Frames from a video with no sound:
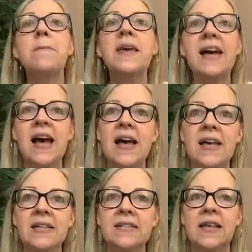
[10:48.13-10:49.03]

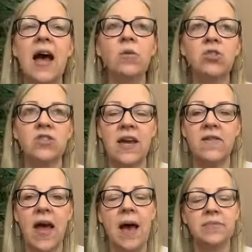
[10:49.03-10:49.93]
because I will just
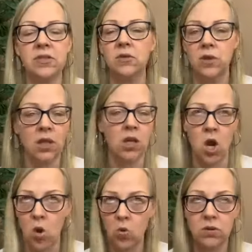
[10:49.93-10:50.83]
have absolutely
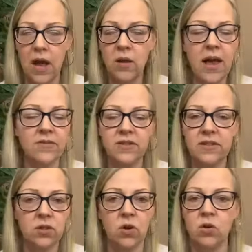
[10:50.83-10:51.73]
no, I'll have
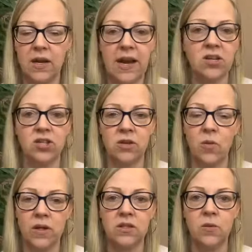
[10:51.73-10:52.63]
zero connection
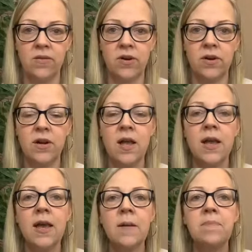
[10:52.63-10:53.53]
whatsoever.
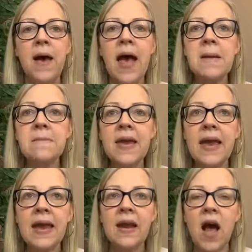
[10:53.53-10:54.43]
My
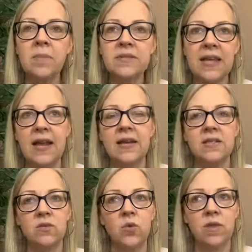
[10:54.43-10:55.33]
main
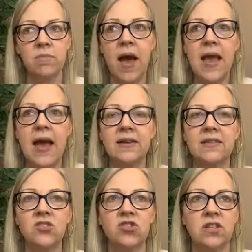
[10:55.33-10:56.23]
upsetness with my
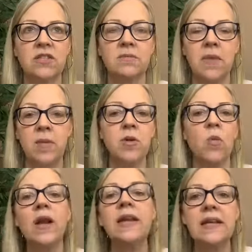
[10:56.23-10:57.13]
ex is just maybe
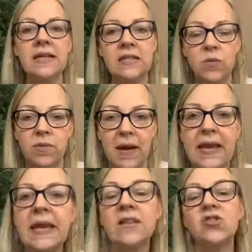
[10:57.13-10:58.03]
what he does with my
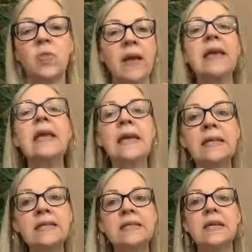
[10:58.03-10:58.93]
kids. You know, my
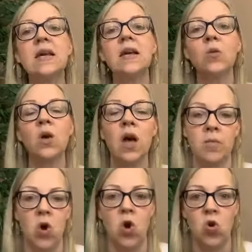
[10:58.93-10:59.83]
kids will
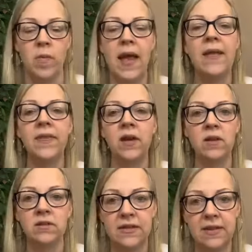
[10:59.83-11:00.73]
come home and
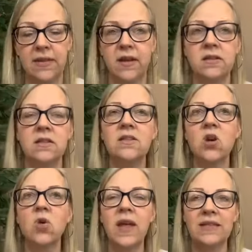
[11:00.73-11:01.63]
they'll say things.
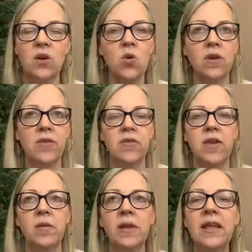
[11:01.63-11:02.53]
So that's a whole nother
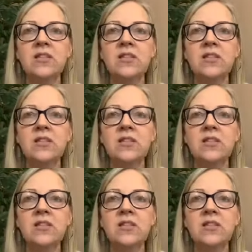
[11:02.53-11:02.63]
thing. But